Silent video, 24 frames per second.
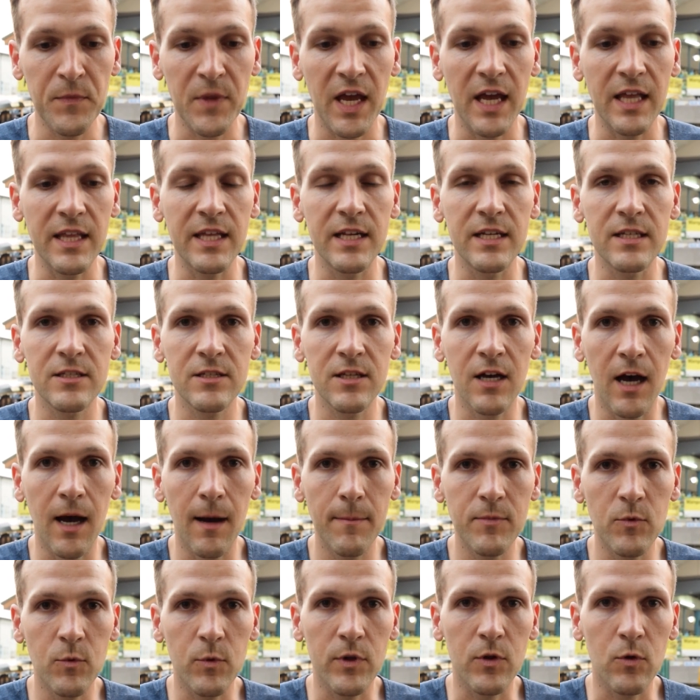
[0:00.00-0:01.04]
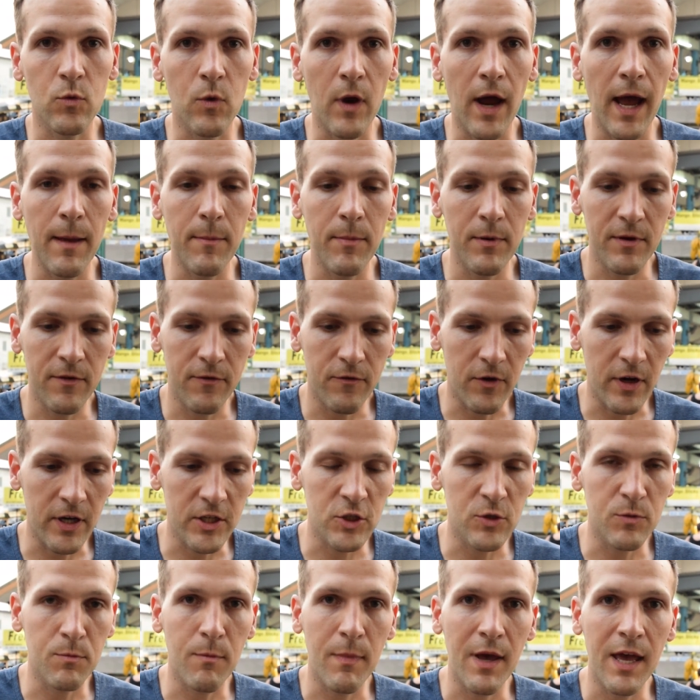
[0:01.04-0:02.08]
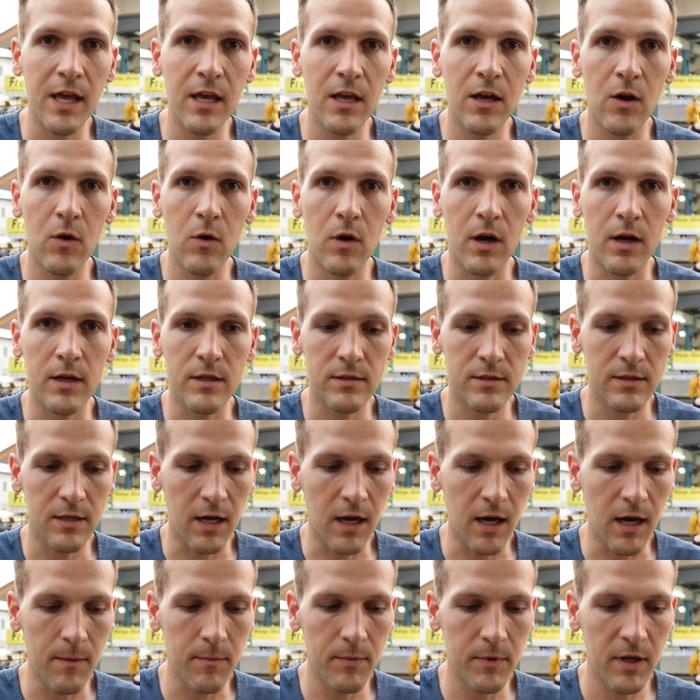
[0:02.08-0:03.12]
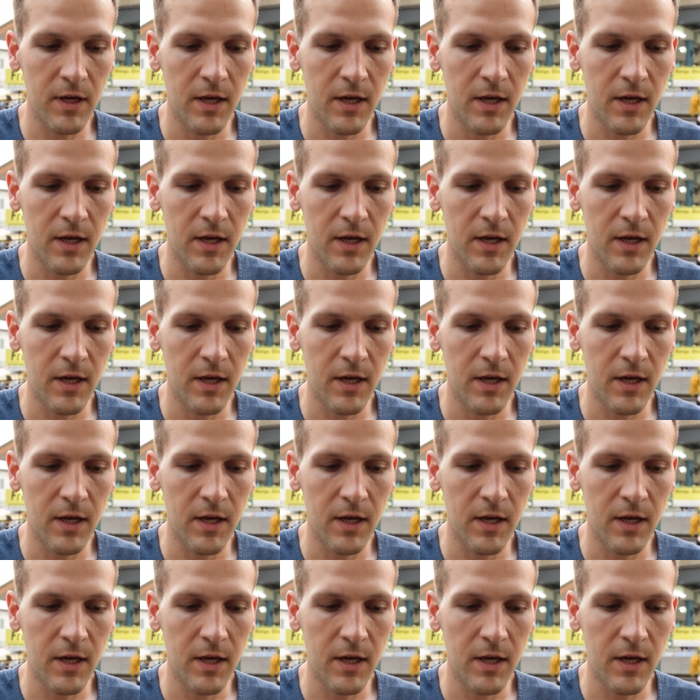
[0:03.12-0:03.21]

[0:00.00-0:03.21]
and then it's topped with ripe fresh mango on top,